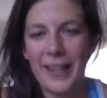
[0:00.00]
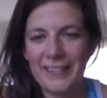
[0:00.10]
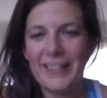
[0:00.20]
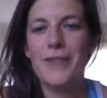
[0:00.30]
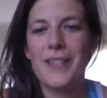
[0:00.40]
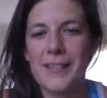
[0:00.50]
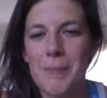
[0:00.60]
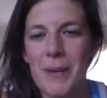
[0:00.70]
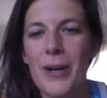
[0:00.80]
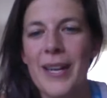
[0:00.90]
lived
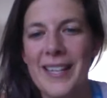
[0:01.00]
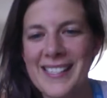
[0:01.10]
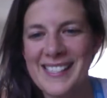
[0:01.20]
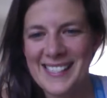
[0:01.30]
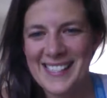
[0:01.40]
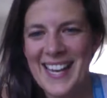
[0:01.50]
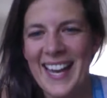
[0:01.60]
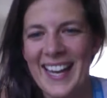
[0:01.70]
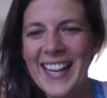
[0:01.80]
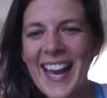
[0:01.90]
experience and
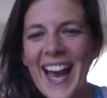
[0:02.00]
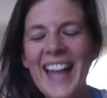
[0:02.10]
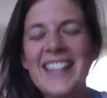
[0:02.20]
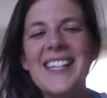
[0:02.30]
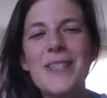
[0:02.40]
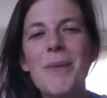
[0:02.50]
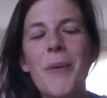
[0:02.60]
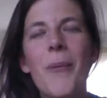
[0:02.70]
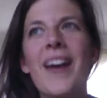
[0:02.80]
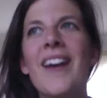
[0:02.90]
such,
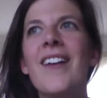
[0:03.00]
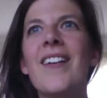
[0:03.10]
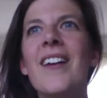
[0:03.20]
but where,